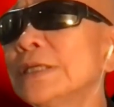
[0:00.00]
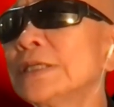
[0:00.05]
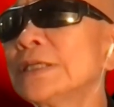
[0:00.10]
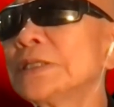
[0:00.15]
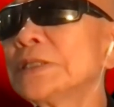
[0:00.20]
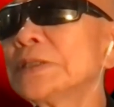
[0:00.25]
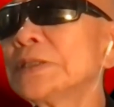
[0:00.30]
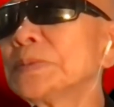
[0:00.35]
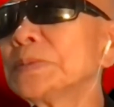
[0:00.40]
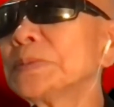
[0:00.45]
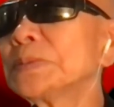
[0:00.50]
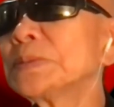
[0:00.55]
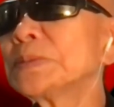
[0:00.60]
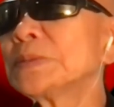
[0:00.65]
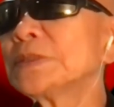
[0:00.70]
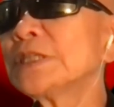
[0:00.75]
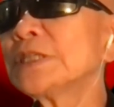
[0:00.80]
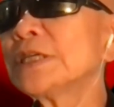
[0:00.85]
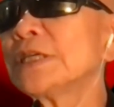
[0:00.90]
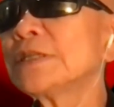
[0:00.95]
at
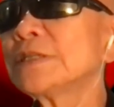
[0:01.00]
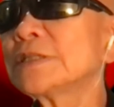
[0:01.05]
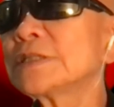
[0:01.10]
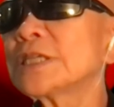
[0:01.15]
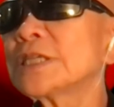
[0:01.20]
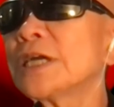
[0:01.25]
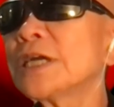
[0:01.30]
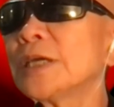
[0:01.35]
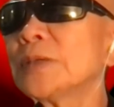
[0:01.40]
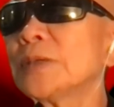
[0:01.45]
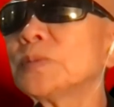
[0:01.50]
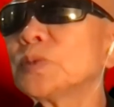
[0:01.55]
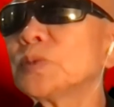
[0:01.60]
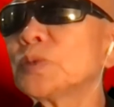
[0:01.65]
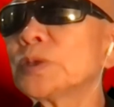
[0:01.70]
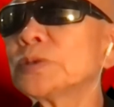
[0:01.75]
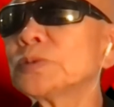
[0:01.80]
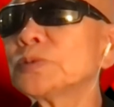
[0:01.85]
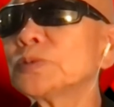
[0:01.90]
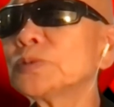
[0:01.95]
the time
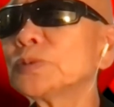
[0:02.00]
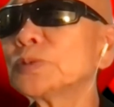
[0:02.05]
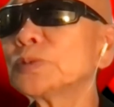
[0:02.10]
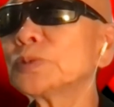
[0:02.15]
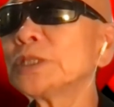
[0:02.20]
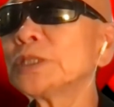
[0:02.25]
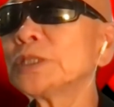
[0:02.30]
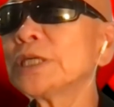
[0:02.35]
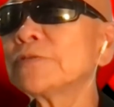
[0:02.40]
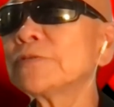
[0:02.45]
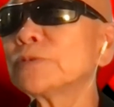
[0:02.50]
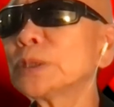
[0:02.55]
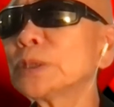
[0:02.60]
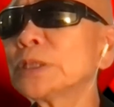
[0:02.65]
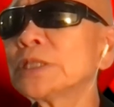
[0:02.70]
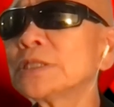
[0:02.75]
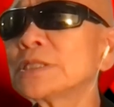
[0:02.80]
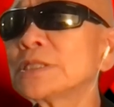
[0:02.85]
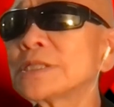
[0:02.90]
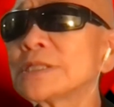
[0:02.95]
when we are
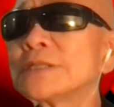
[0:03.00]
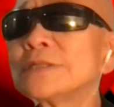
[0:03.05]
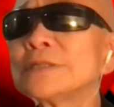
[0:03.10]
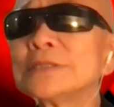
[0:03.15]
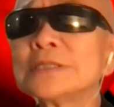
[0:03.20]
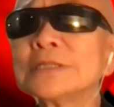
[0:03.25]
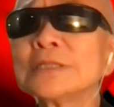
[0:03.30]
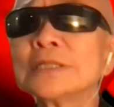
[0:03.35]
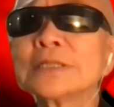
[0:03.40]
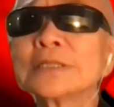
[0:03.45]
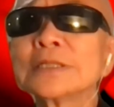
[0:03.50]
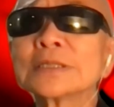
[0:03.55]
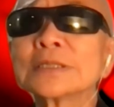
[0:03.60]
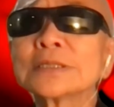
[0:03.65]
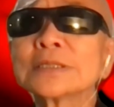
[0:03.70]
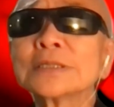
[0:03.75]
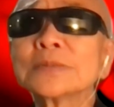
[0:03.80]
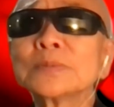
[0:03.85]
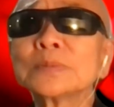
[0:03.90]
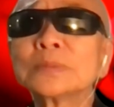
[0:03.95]
witnessing
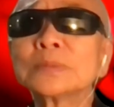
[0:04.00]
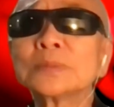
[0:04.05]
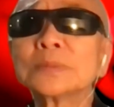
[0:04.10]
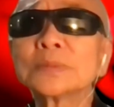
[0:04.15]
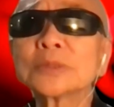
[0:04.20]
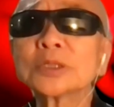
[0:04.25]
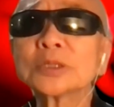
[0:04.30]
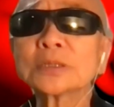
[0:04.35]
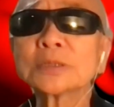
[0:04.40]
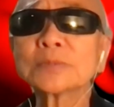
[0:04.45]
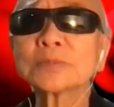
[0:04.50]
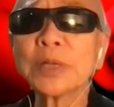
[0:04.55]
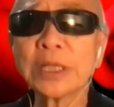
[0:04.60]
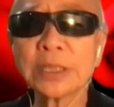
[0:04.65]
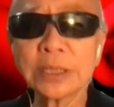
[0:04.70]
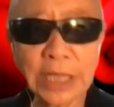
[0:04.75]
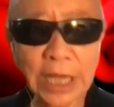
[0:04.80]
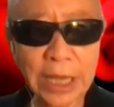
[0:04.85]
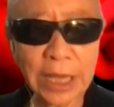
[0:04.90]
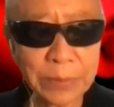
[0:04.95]
the
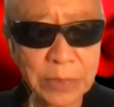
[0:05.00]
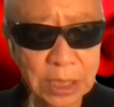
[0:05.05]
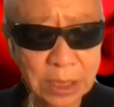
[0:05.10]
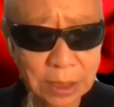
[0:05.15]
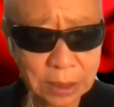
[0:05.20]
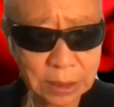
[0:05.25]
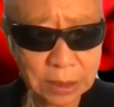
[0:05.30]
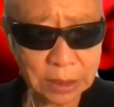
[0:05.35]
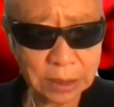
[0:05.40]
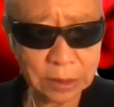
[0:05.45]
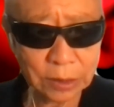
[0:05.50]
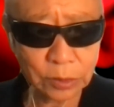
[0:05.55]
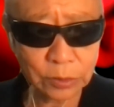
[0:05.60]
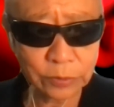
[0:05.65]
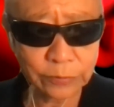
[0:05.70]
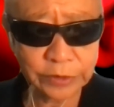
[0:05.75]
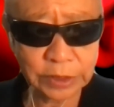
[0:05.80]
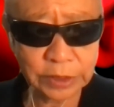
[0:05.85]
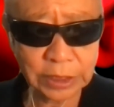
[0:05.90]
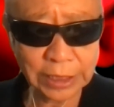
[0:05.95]
pandemic, the
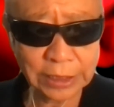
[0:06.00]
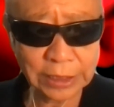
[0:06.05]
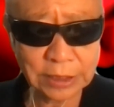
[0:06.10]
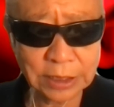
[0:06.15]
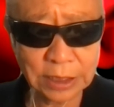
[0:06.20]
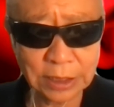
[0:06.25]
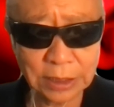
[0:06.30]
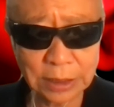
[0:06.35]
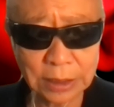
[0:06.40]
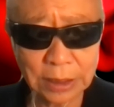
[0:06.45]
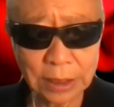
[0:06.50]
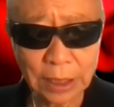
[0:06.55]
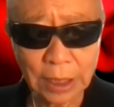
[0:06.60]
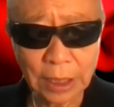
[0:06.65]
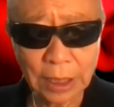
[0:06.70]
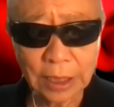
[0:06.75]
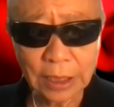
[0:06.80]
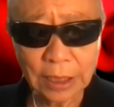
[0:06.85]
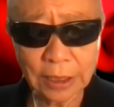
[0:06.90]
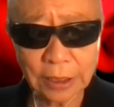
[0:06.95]
COVID-19,
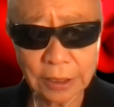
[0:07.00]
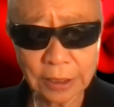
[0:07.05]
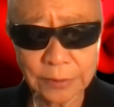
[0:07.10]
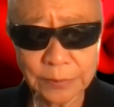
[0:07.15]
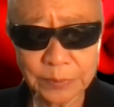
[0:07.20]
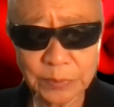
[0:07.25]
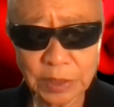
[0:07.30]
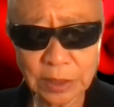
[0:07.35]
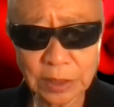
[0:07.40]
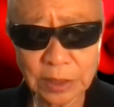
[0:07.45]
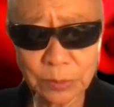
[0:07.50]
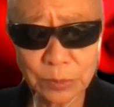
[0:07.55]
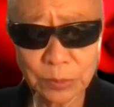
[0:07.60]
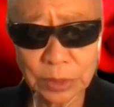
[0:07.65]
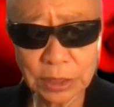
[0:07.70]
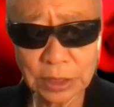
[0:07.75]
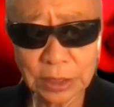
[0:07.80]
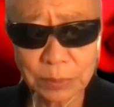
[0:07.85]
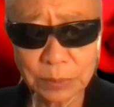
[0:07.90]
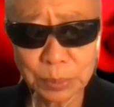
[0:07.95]
it
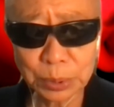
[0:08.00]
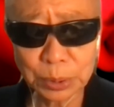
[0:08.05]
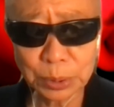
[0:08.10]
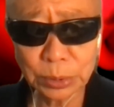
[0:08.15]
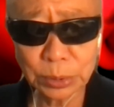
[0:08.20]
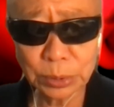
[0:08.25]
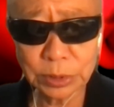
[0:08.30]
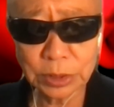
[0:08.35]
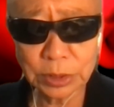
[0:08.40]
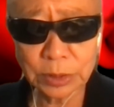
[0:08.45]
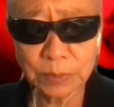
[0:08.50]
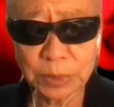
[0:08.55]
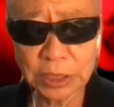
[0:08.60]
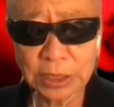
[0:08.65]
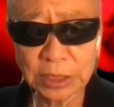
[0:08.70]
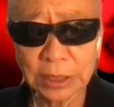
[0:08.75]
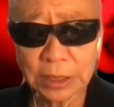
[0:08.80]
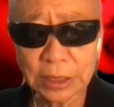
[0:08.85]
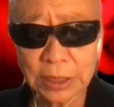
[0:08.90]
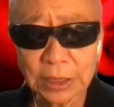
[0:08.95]
really proved to
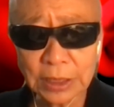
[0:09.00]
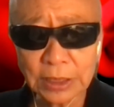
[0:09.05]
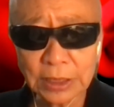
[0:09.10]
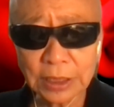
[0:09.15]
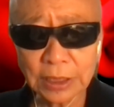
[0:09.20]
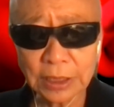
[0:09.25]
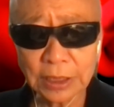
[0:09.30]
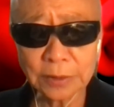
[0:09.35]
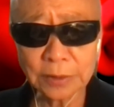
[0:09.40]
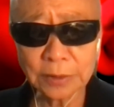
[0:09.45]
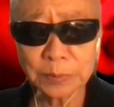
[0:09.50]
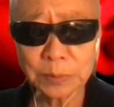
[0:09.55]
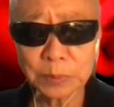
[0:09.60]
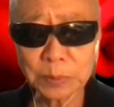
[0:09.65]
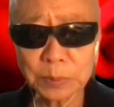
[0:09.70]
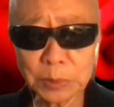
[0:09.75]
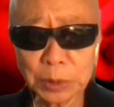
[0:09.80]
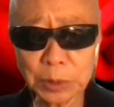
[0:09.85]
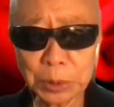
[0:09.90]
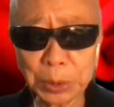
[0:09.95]
be,
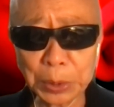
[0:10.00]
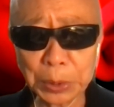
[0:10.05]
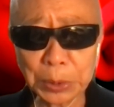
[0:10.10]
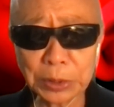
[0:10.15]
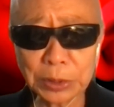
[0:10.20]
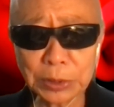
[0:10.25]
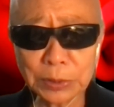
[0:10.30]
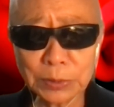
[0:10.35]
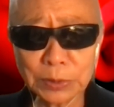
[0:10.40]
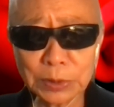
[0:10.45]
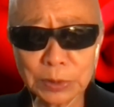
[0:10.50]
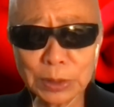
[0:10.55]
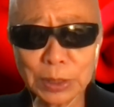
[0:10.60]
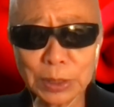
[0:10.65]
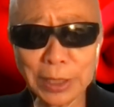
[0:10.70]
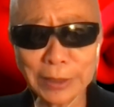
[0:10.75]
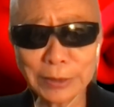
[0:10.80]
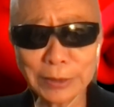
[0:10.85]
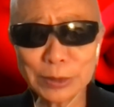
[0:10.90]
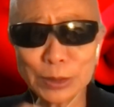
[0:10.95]
you
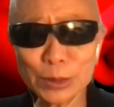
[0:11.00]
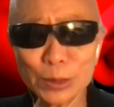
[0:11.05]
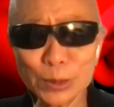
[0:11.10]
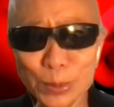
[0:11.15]
had too